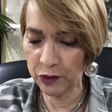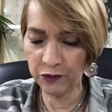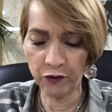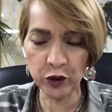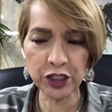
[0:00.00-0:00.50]

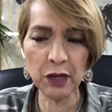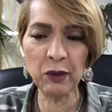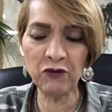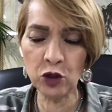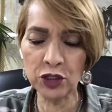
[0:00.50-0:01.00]
for some of
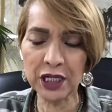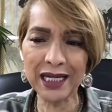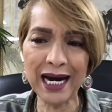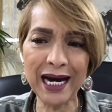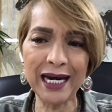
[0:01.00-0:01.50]
you
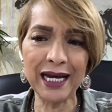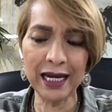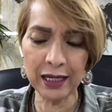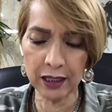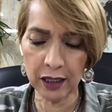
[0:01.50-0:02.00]
tonight,
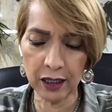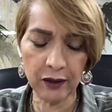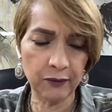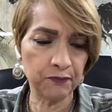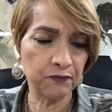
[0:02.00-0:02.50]
it
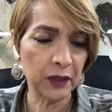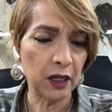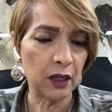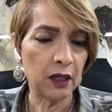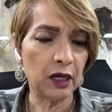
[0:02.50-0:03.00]
um,
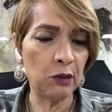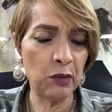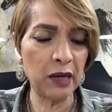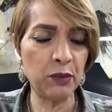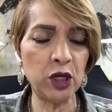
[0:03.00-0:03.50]
it may
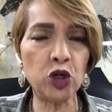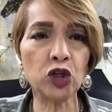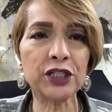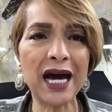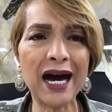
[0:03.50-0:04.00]
be your
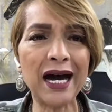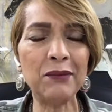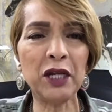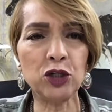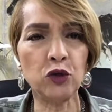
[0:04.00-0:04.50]
time
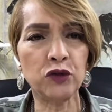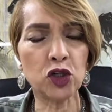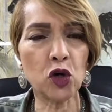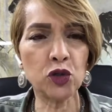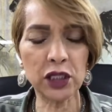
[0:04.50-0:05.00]
that you've
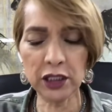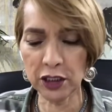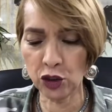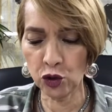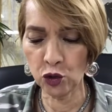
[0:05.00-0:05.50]
chosen
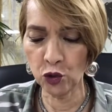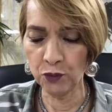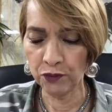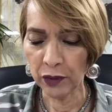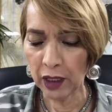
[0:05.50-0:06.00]
to
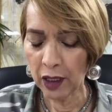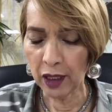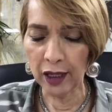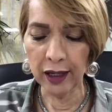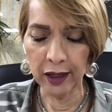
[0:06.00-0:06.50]

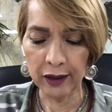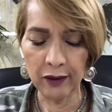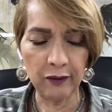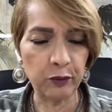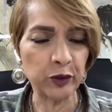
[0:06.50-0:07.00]
uh,
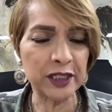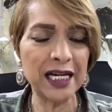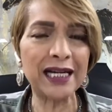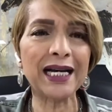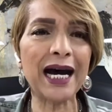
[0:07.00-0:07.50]

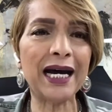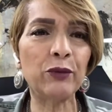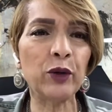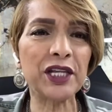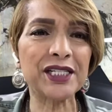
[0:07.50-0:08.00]
present God
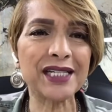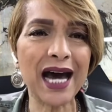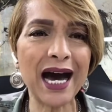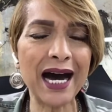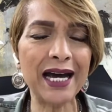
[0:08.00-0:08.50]
with His
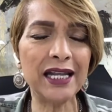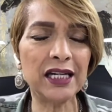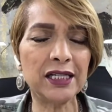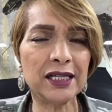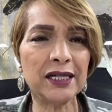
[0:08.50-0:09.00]
tithe and
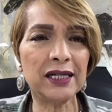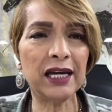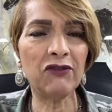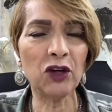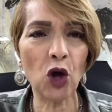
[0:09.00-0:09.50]
to
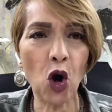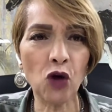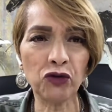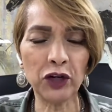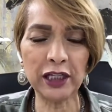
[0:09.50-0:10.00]
give an
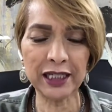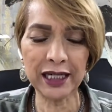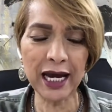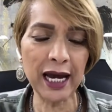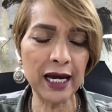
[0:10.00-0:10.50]
offering
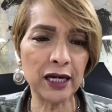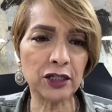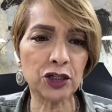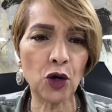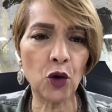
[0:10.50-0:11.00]
today. And
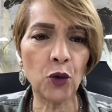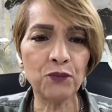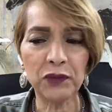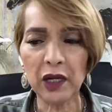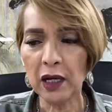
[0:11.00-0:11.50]
so,
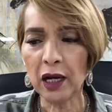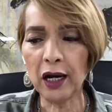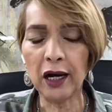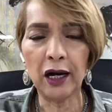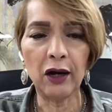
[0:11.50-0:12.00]

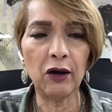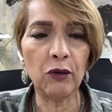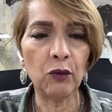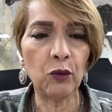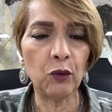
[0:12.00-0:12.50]
uh,
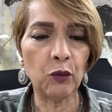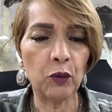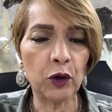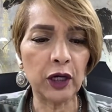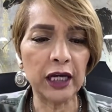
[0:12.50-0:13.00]

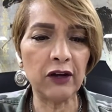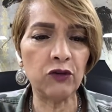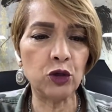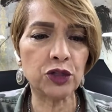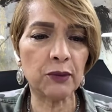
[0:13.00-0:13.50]
we're going to give
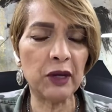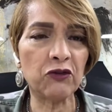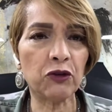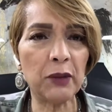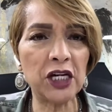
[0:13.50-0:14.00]
you some
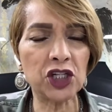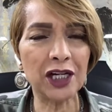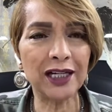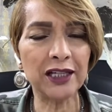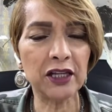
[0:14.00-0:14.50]
information
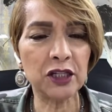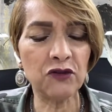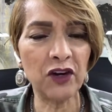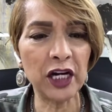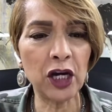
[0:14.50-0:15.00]
under this
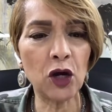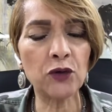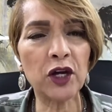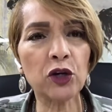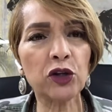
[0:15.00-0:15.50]
video.
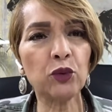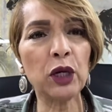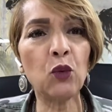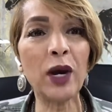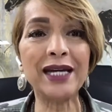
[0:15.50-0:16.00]
There are three
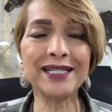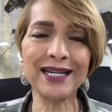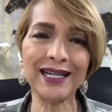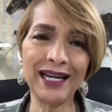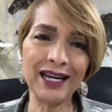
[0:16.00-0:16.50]
ways to
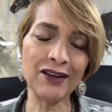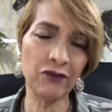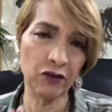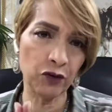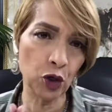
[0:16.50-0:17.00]
give.
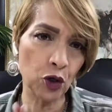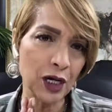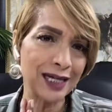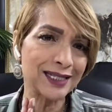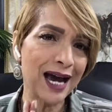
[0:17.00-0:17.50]
If you're
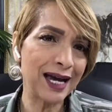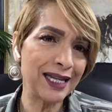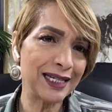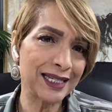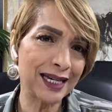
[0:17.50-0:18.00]

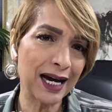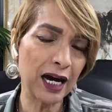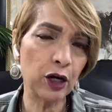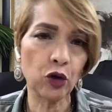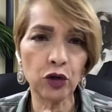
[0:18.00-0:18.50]
tithing
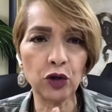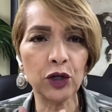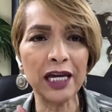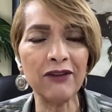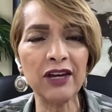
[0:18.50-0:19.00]
tonight, or you're
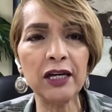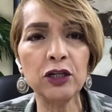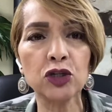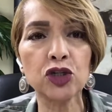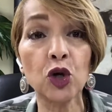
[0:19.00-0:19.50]
giving,
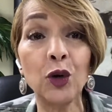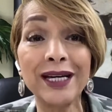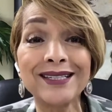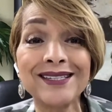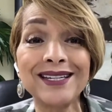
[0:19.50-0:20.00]
you're sowing
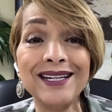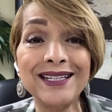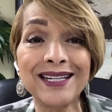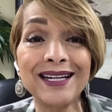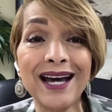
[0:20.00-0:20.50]
a seed
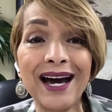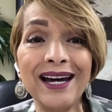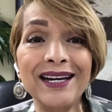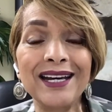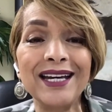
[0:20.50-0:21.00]

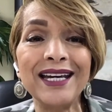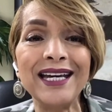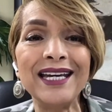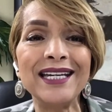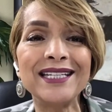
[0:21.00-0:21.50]
tonight
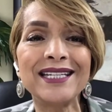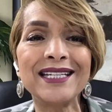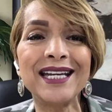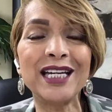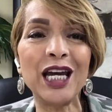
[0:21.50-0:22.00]
into
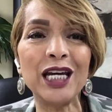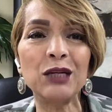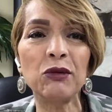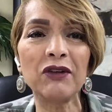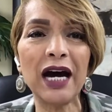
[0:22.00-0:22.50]
the
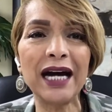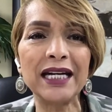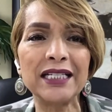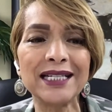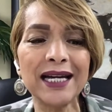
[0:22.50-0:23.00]
kingdom of God,
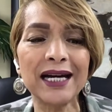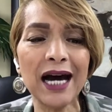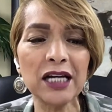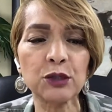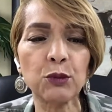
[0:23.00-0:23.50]
into the
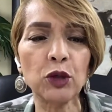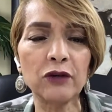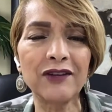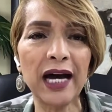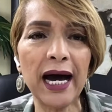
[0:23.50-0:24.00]
gospel
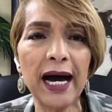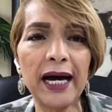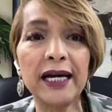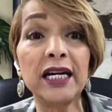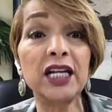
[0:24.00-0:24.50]
of
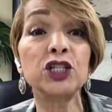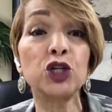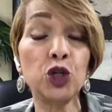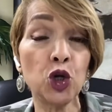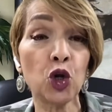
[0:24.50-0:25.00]
God, and into
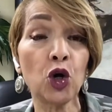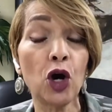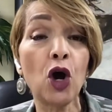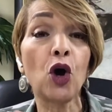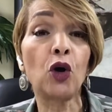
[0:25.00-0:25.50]
your
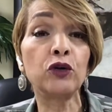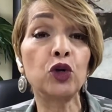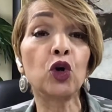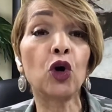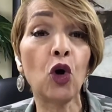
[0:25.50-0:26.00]

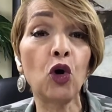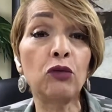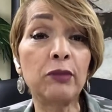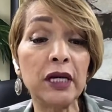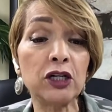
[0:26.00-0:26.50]
your own
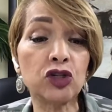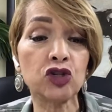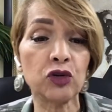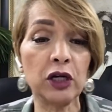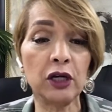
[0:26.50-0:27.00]

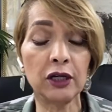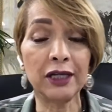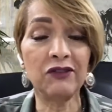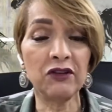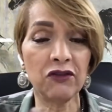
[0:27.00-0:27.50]
ministry,
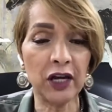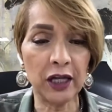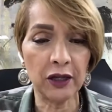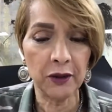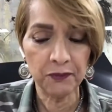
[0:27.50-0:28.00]
Living Faith.
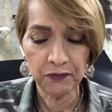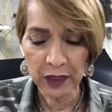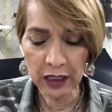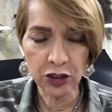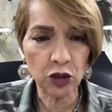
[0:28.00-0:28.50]

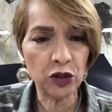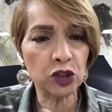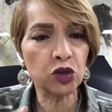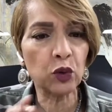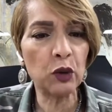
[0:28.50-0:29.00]
And so there's
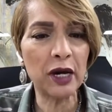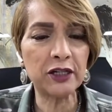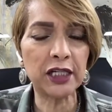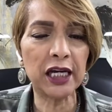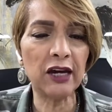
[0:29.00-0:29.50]
three ways
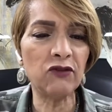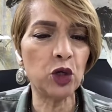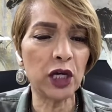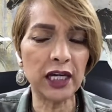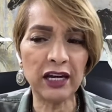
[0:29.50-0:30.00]
to give. You
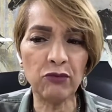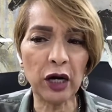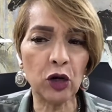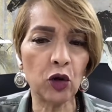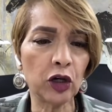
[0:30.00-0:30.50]
can give by
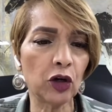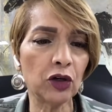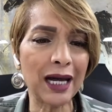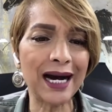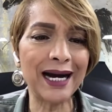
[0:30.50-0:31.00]
going
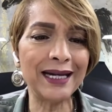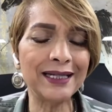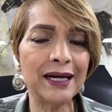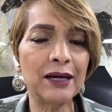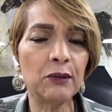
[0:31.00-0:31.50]
online,
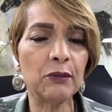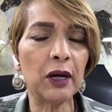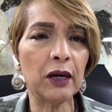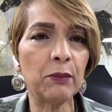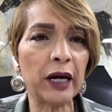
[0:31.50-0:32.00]

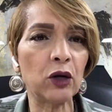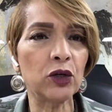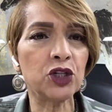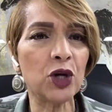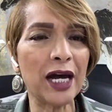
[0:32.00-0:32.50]
by going
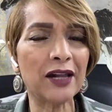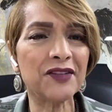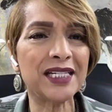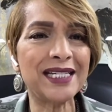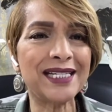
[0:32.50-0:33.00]
to
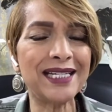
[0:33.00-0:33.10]
lfccnj.com